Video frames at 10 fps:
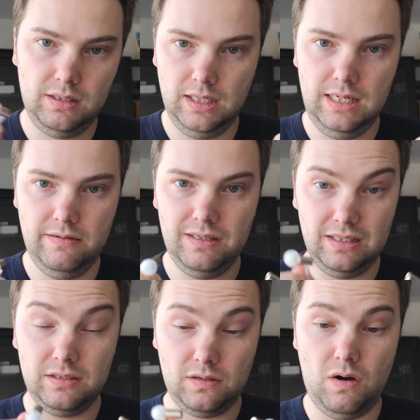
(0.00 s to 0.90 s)
You can hear it.
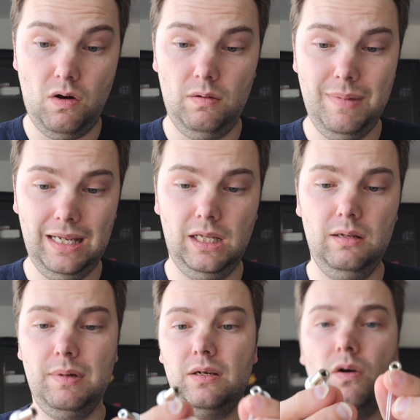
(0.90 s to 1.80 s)
It's all
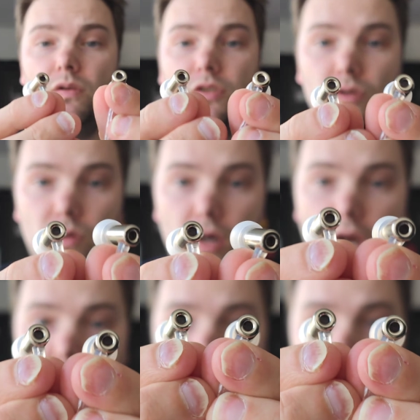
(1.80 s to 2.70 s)
metal, but also
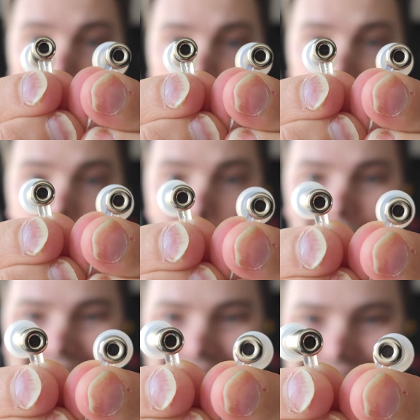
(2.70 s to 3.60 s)
open
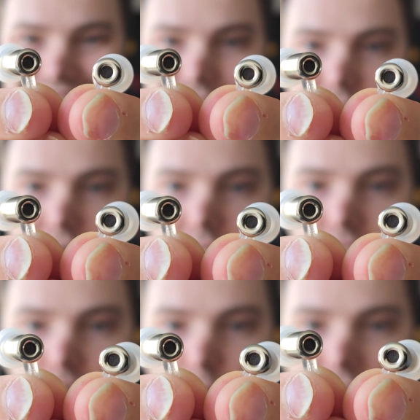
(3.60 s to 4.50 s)
back
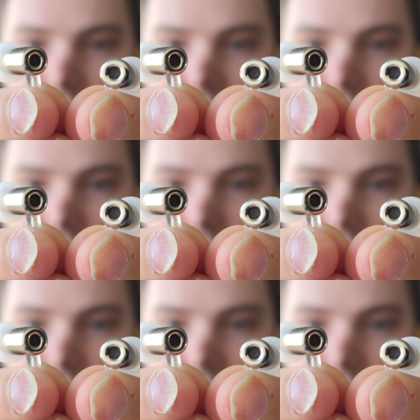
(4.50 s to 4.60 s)
design. So